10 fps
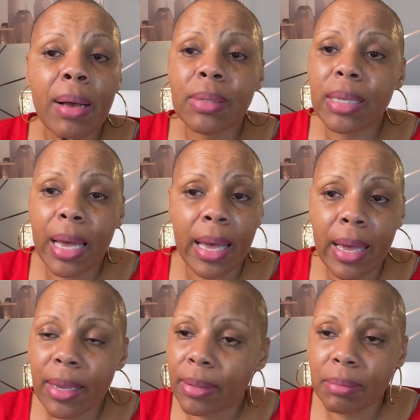
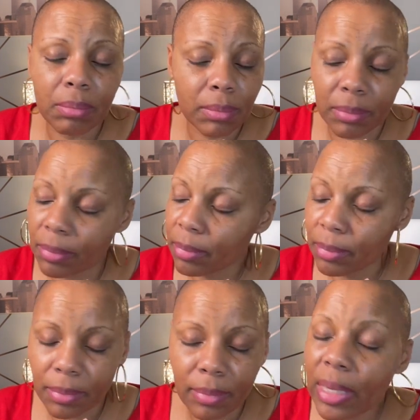outside,
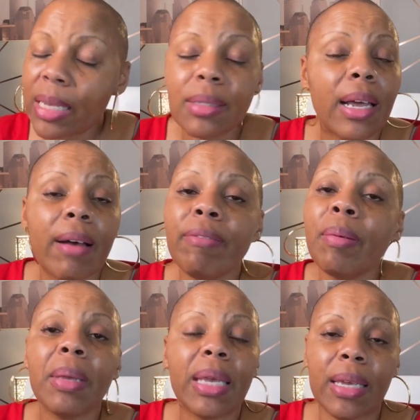that's not
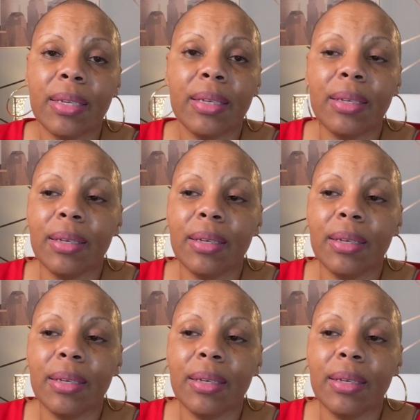for me.